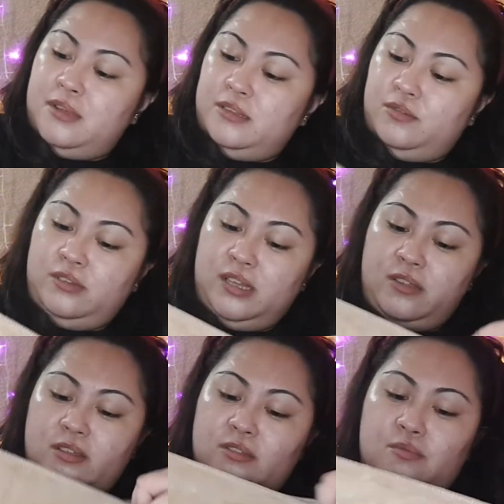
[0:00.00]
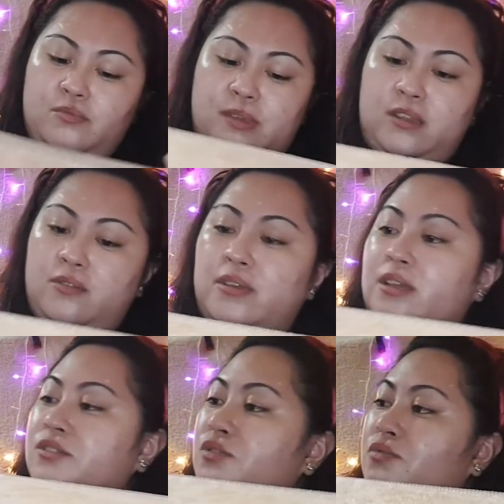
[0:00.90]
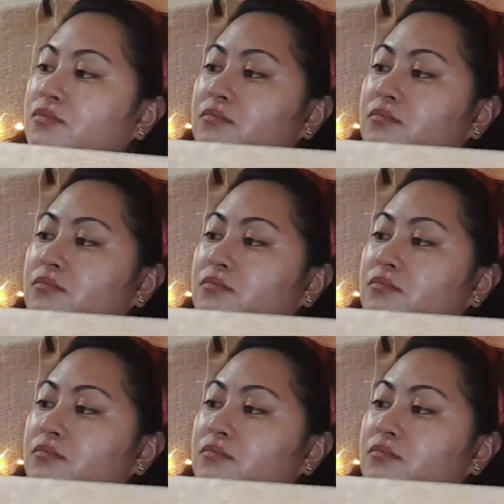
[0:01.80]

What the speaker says: alone here in the room anyway, so